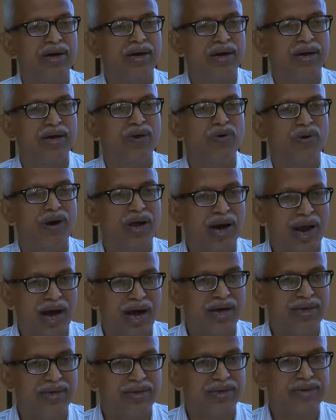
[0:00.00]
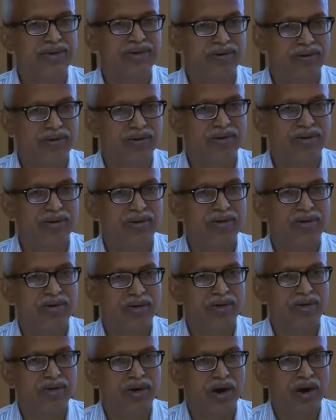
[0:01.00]
your glass, you know,
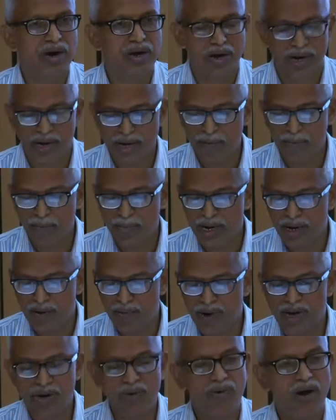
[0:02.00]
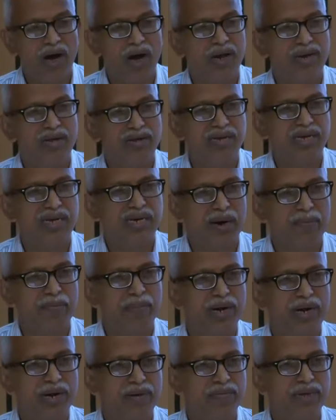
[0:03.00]
or a tumbler, what you call this is a
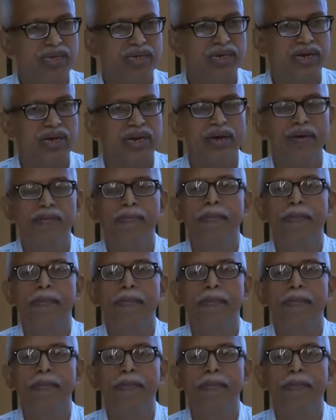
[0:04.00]
tumbler basically.